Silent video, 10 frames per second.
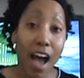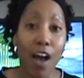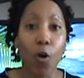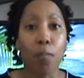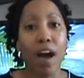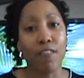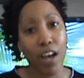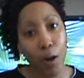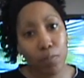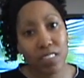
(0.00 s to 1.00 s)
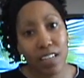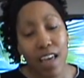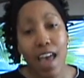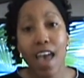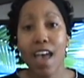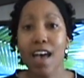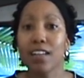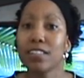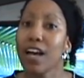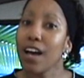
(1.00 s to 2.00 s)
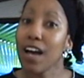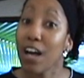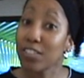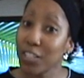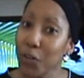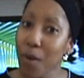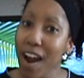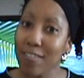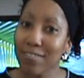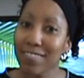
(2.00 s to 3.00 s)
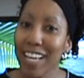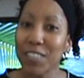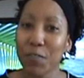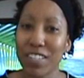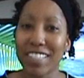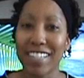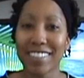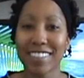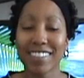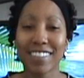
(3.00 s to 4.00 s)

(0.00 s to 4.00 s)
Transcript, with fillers: I hope I've helped and uh, I'll see you around. Thanks for visiting.